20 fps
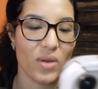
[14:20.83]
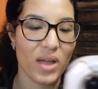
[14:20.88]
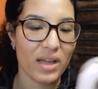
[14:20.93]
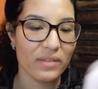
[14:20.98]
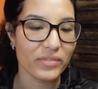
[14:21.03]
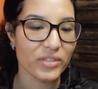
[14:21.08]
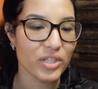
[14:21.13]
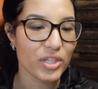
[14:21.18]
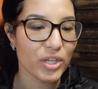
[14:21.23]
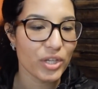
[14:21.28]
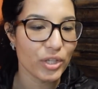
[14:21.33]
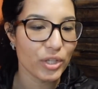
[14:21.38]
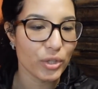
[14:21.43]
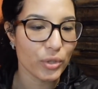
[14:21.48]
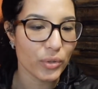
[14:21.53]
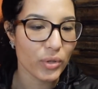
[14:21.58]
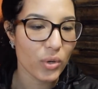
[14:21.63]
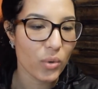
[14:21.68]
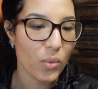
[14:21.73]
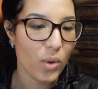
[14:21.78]
after your
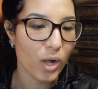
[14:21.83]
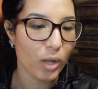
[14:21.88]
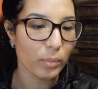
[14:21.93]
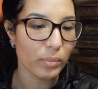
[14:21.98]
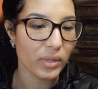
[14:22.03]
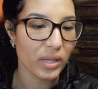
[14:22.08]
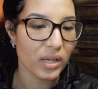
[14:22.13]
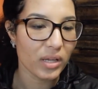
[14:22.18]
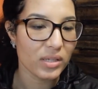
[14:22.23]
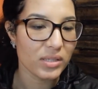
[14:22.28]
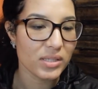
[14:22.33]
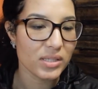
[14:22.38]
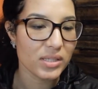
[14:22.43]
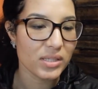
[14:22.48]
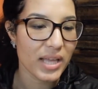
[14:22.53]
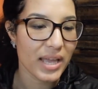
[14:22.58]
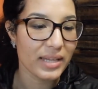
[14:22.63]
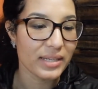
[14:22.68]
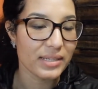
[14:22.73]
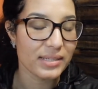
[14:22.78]
Euro wall
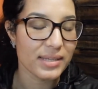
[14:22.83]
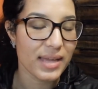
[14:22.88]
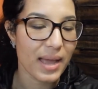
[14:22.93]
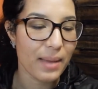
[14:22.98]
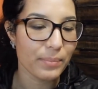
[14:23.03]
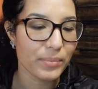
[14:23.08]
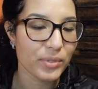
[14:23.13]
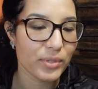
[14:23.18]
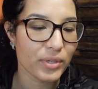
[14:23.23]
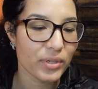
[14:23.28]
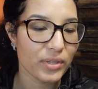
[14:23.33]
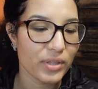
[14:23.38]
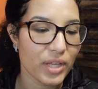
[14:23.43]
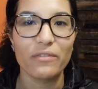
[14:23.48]
plugs and adapter,